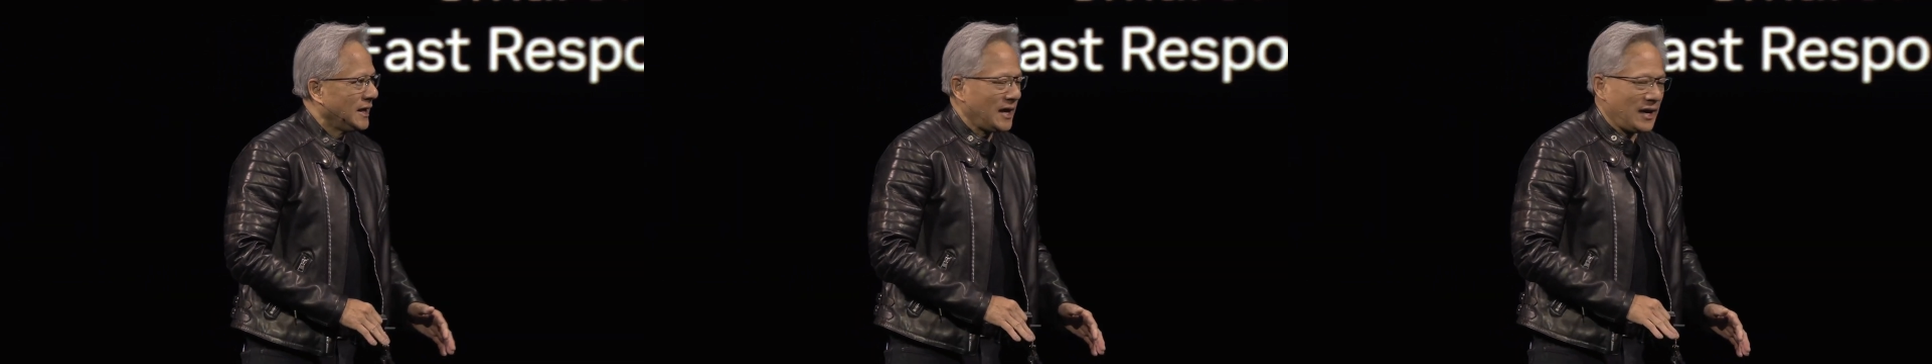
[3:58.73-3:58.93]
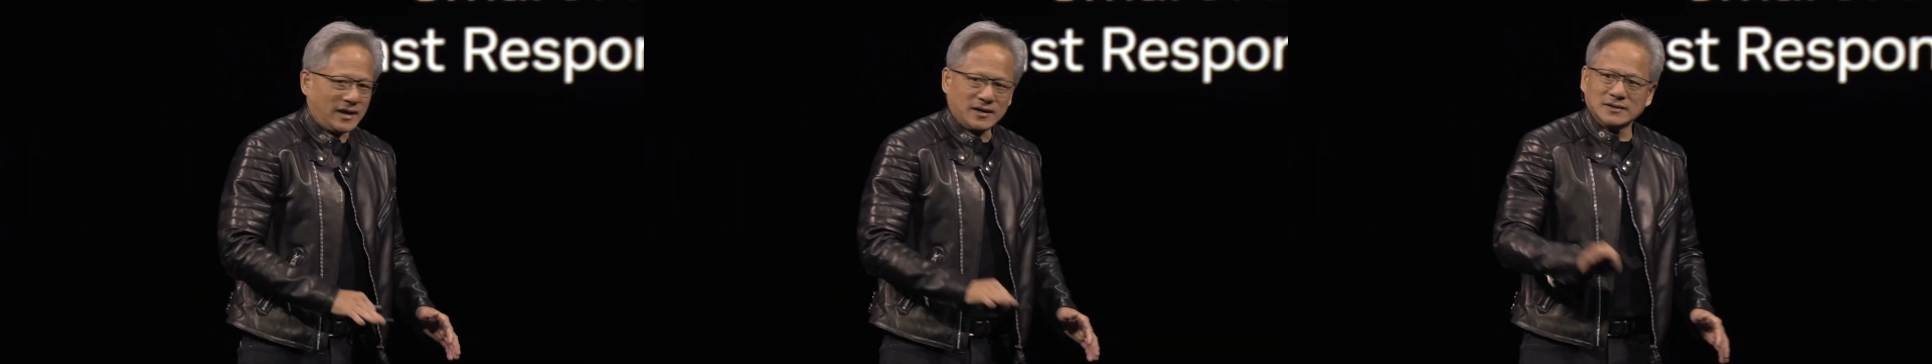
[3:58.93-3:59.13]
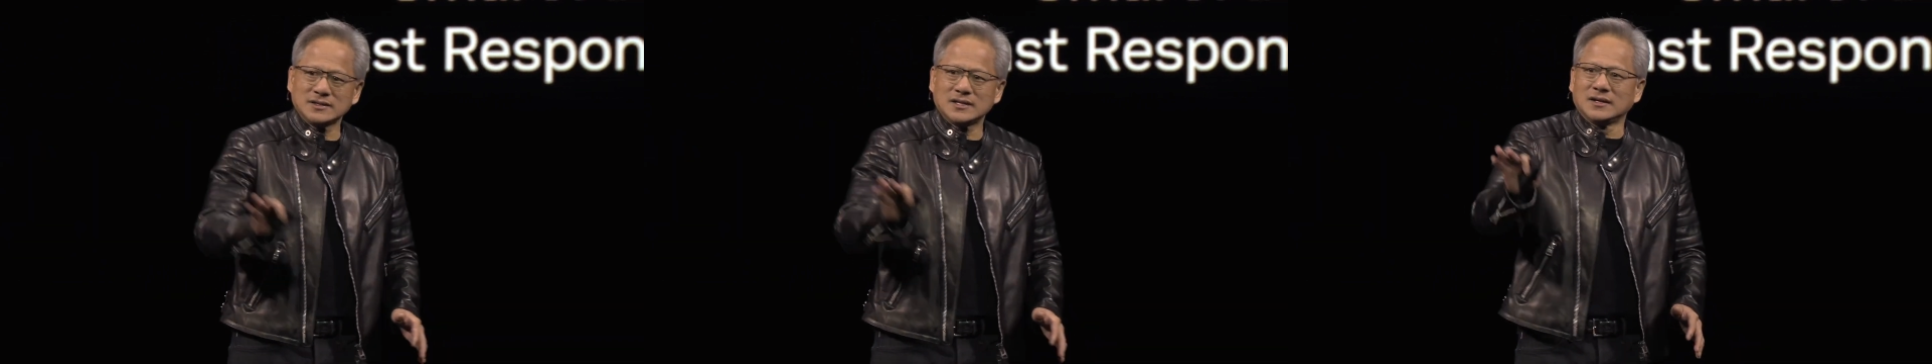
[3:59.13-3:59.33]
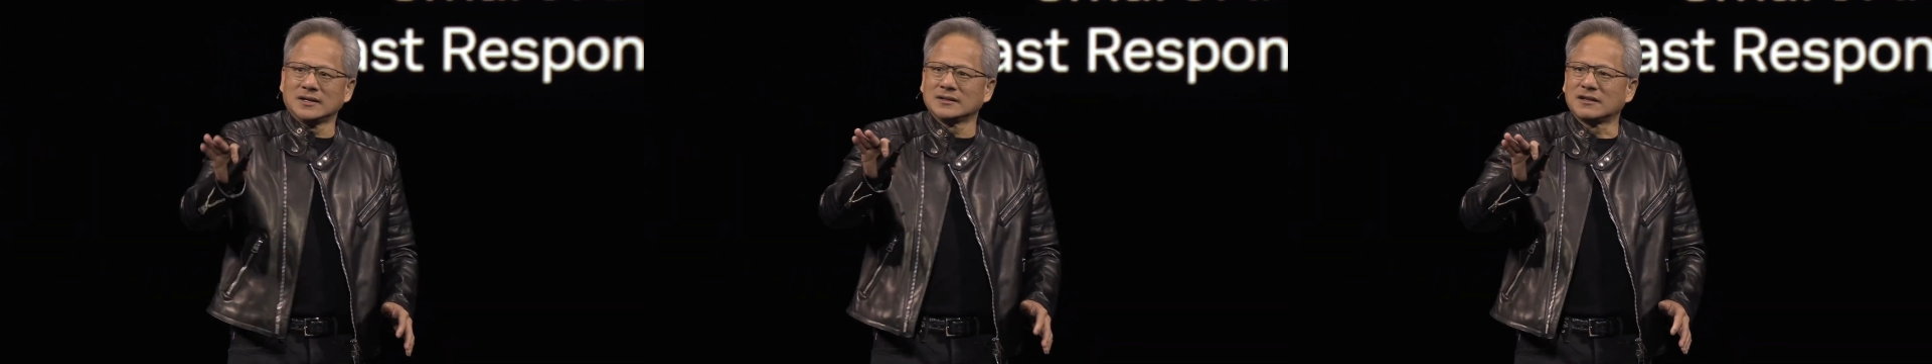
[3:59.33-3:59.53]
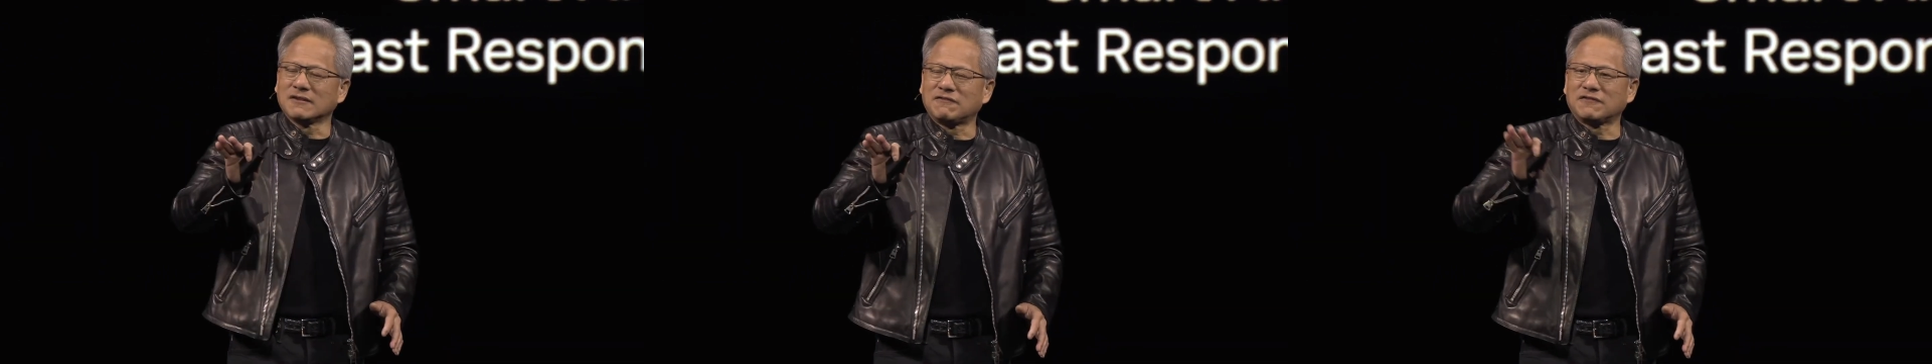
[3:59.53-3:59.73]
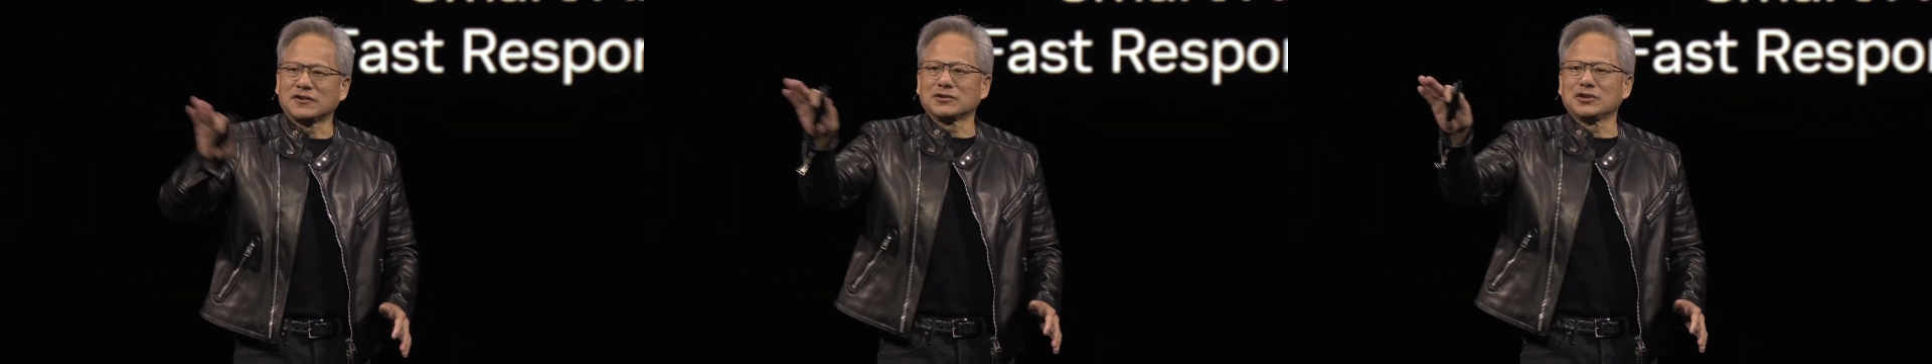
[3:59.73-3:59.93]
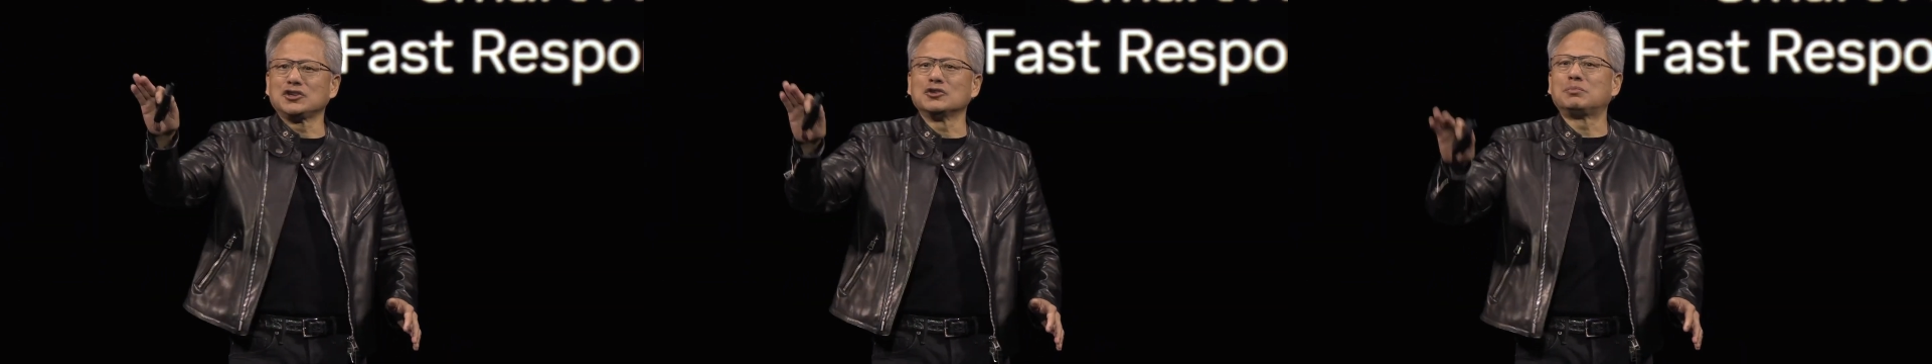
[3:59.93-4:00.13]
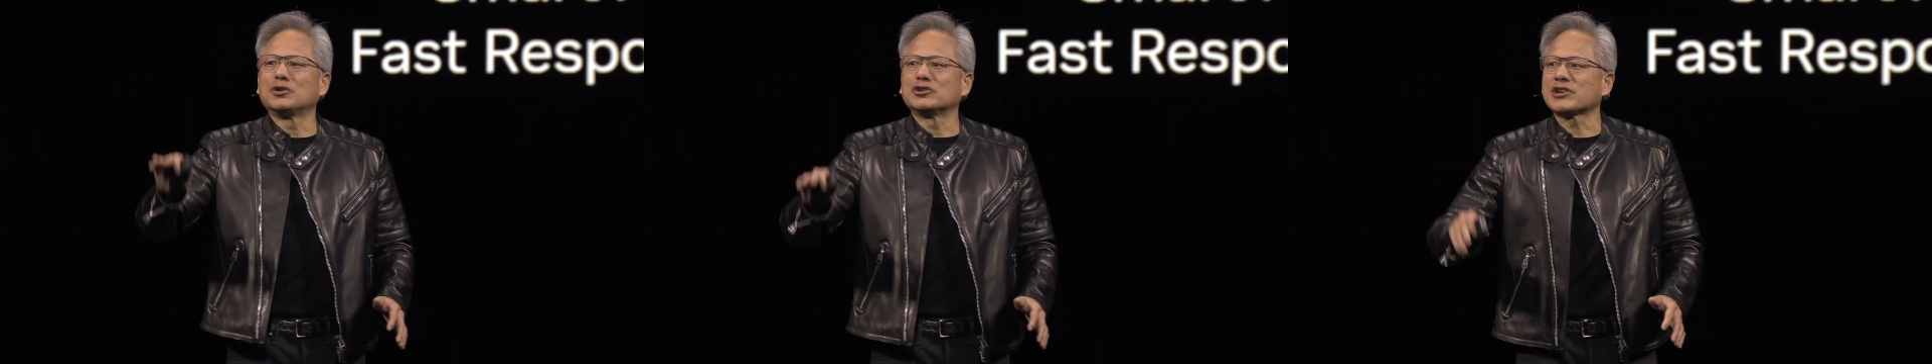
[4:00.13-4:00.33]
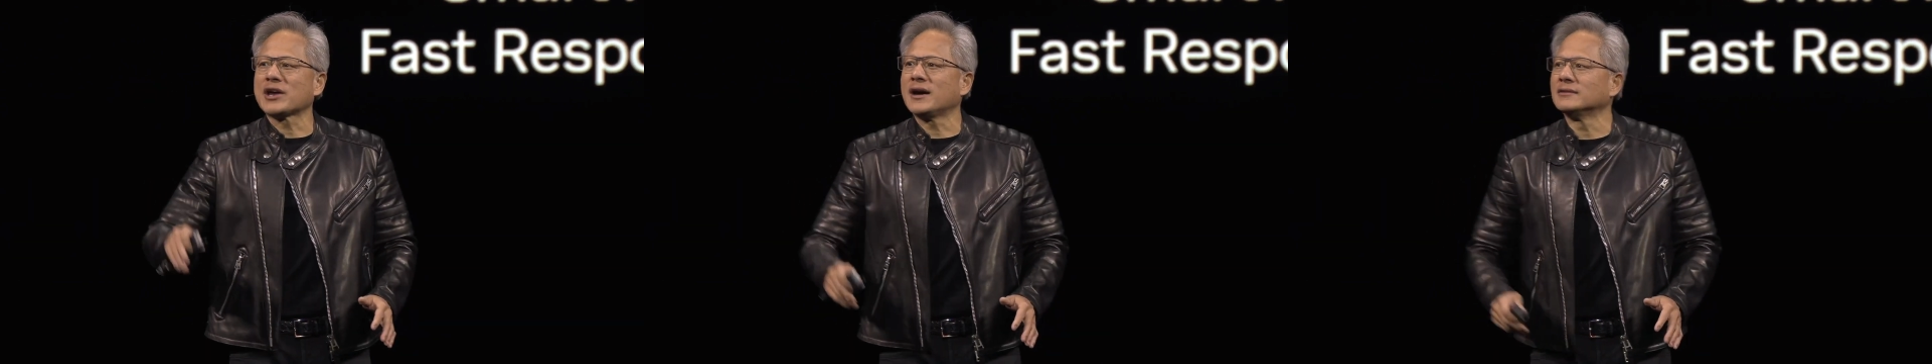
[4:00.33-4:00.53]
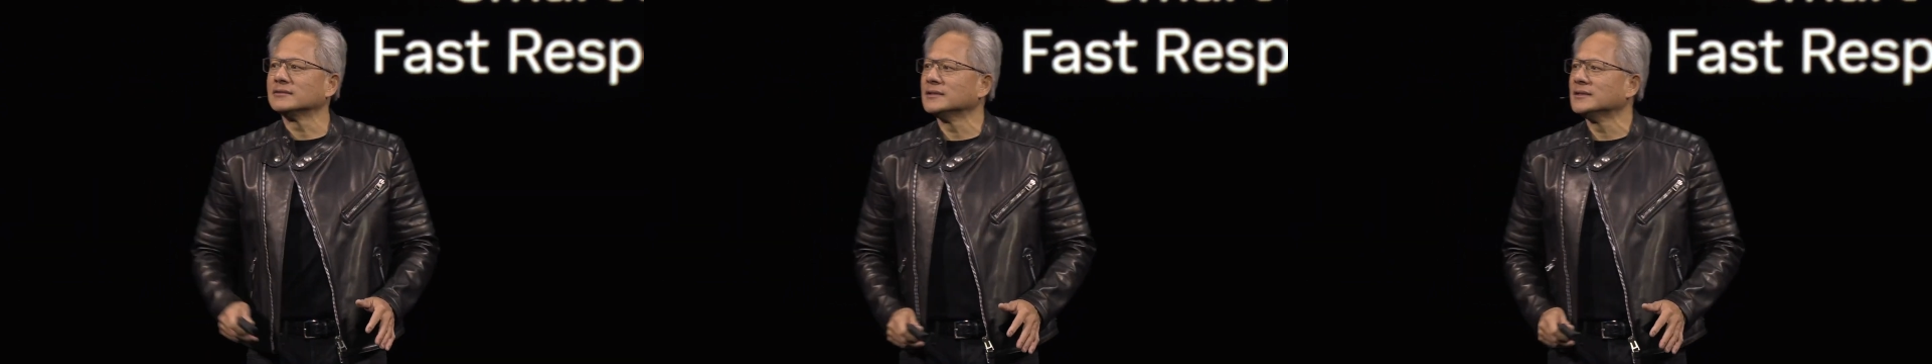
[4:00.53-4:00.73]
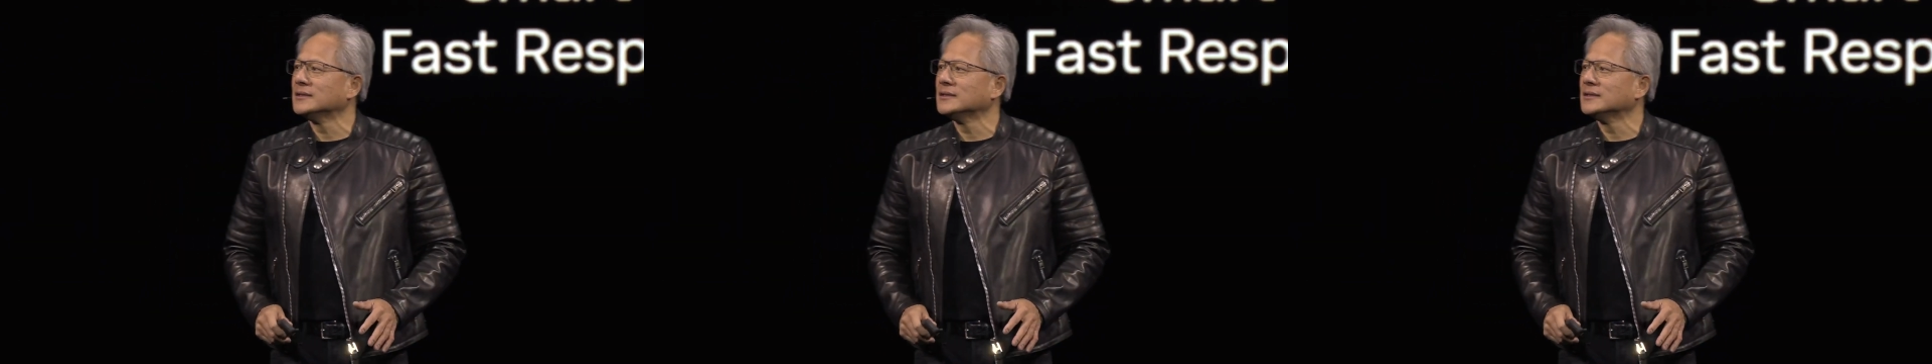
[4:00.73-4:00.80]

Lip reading: and the further you push out,